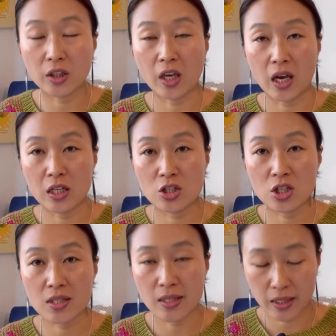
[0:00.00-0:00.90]
gauge
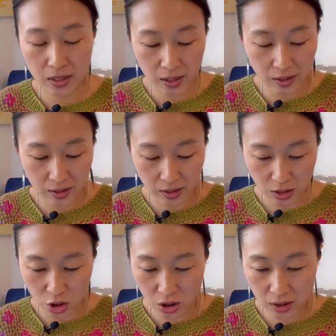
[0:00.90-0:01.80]
is 19
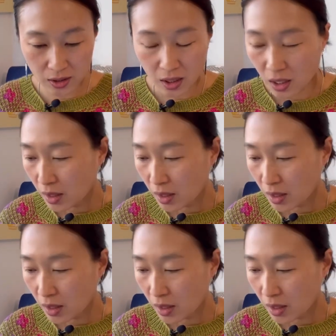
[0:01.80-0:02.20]
stitches,